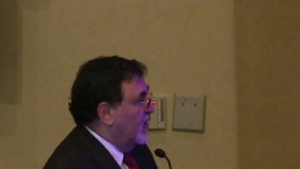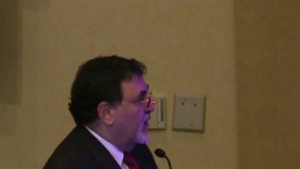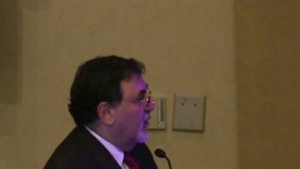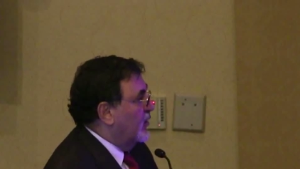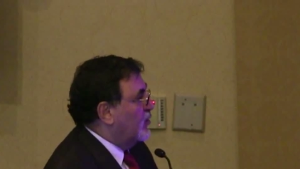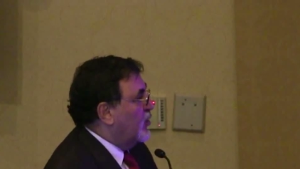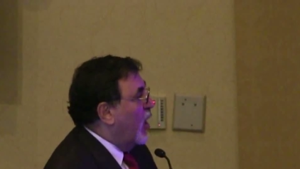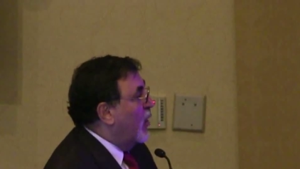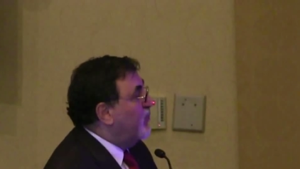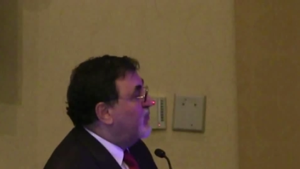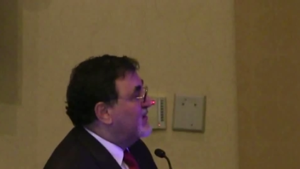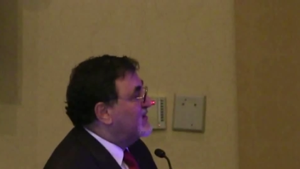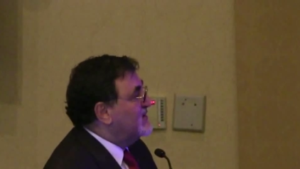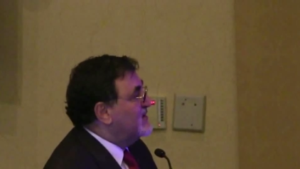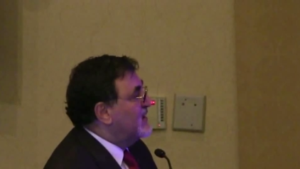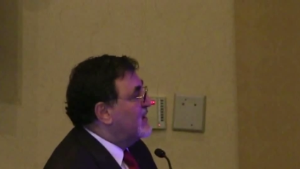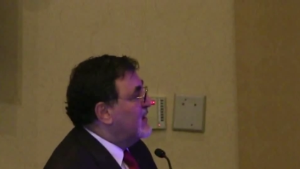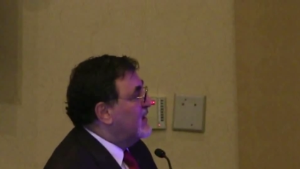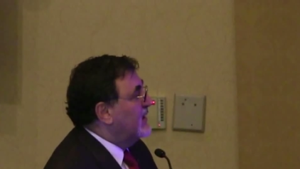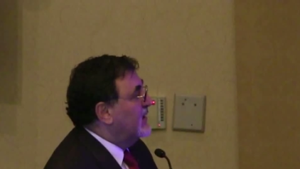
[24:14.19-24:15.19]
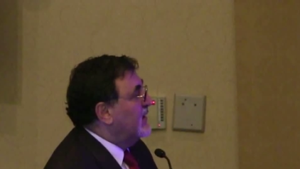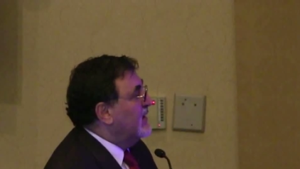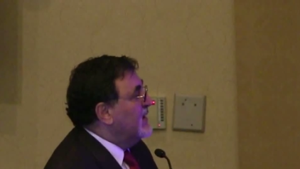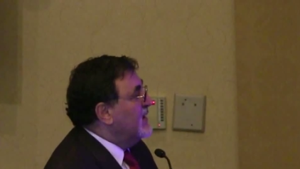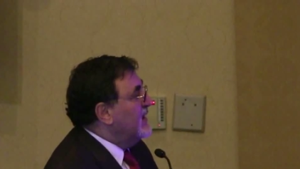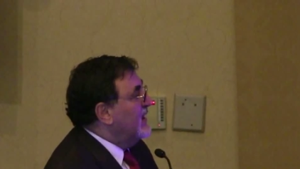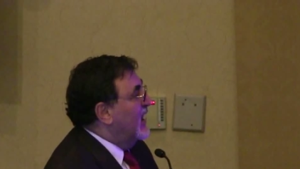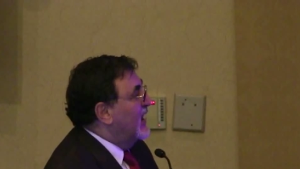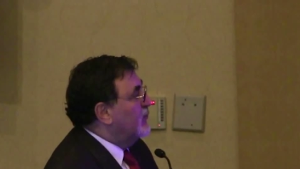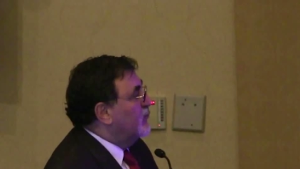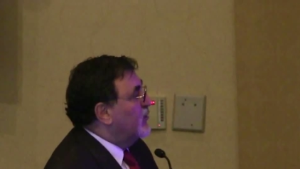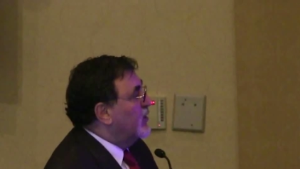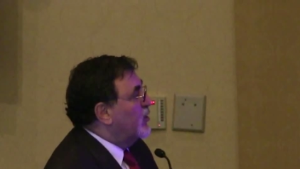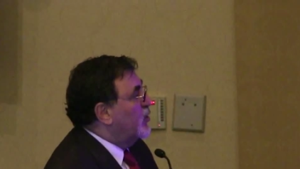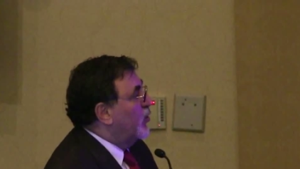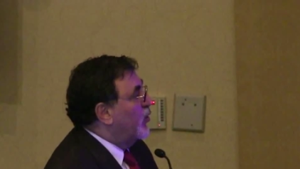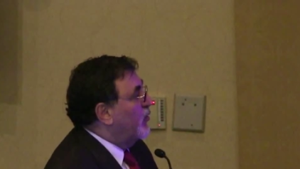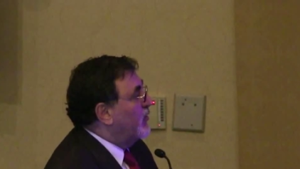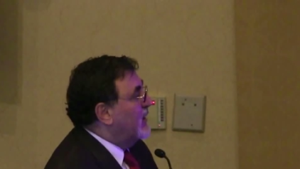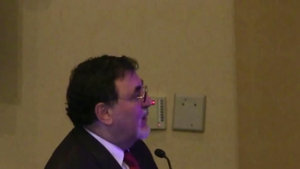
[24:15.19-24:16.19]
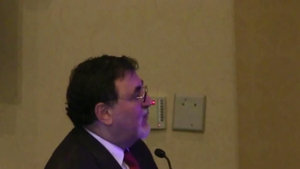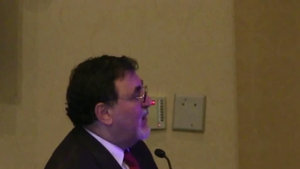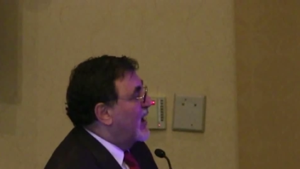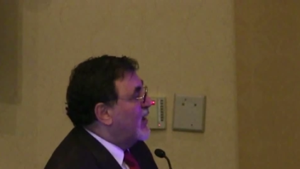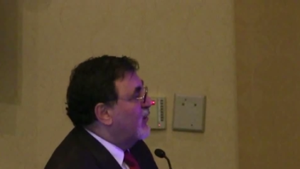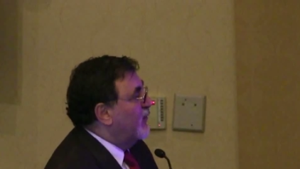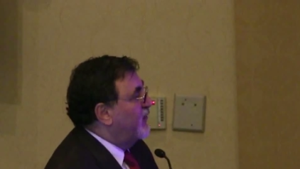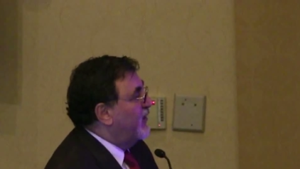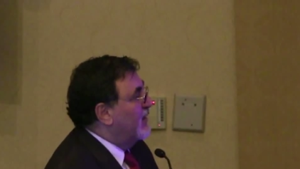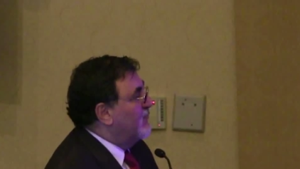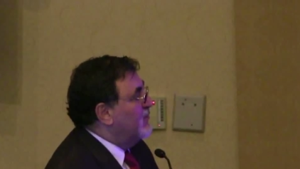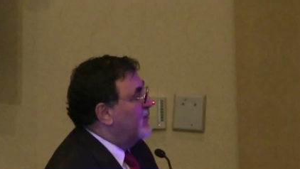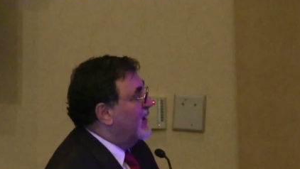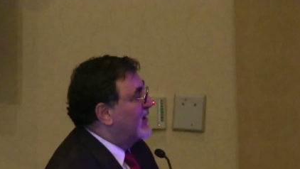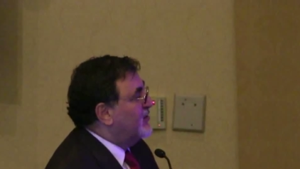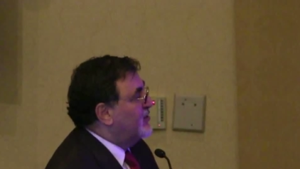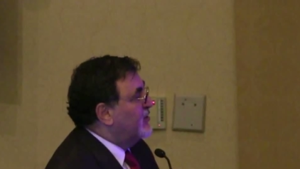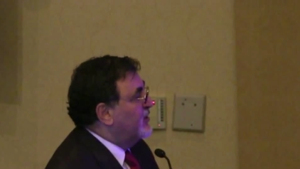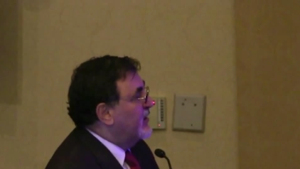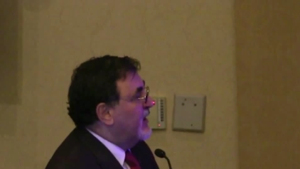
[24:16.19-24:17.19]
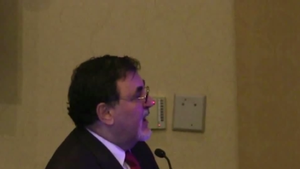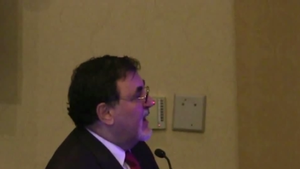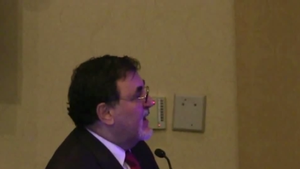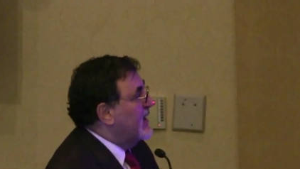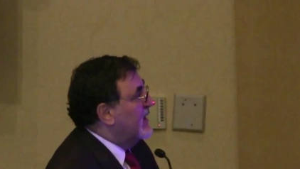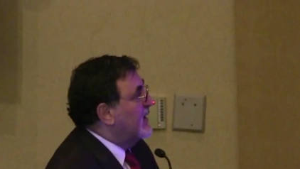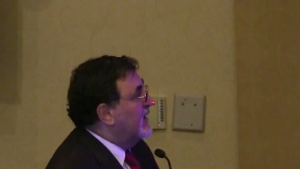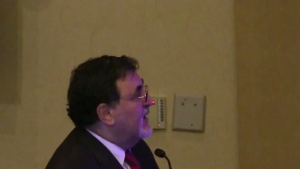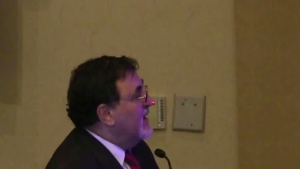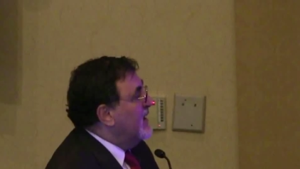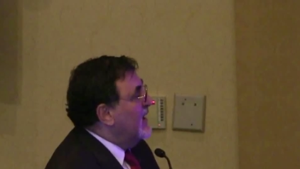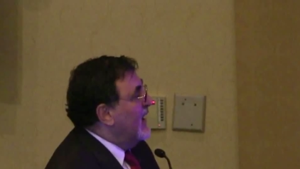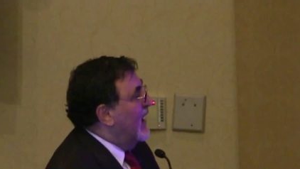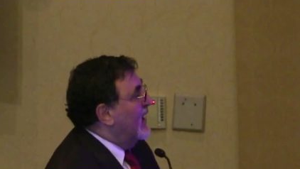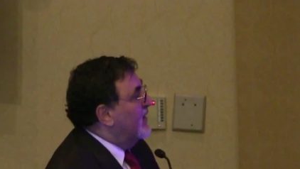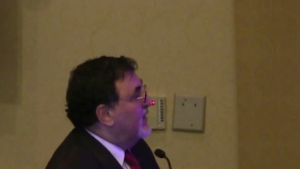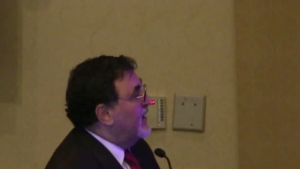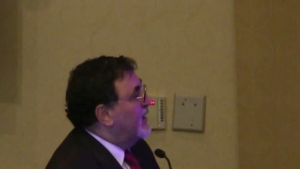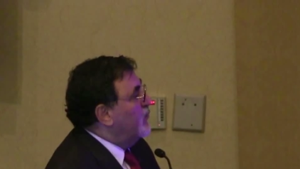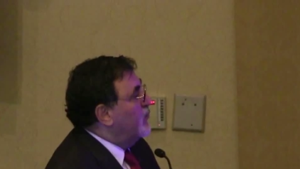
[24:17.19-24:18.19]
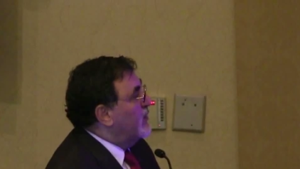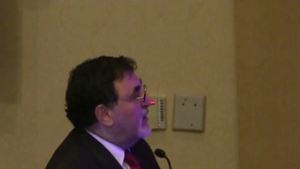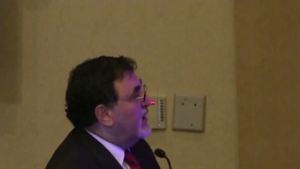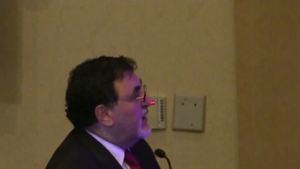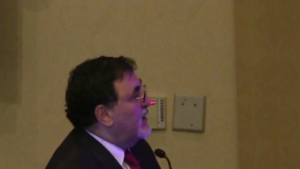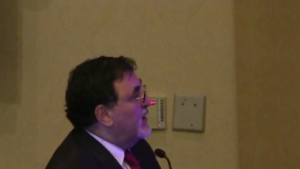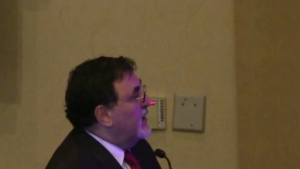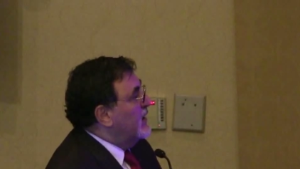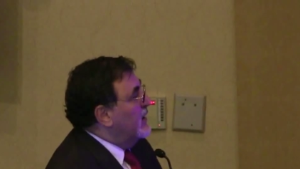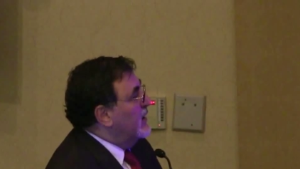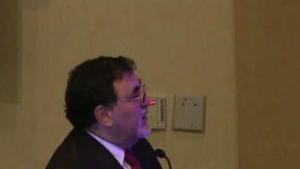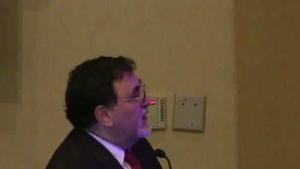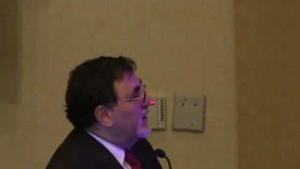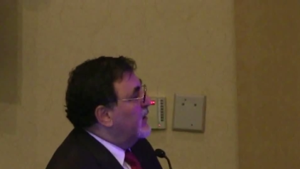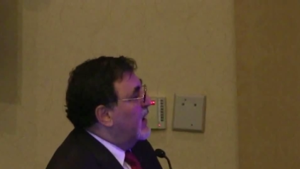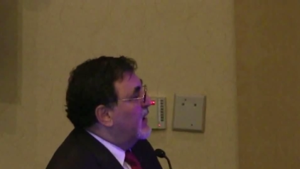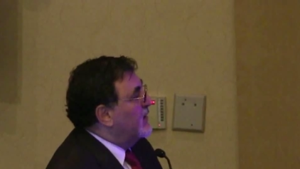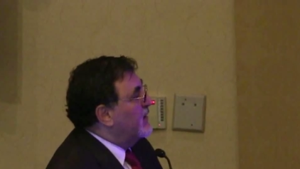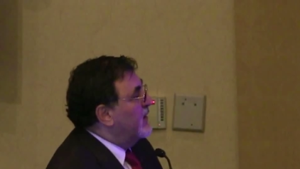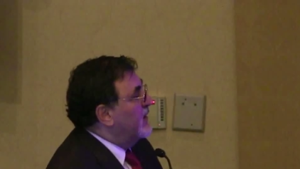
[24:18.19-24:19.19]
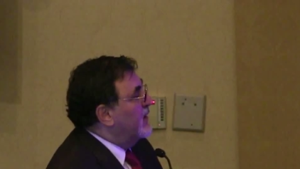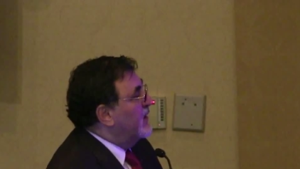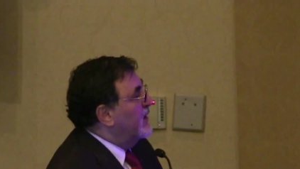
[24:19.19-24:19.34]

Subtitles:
copies here, and we grow the biofilm bacteria here, and then we run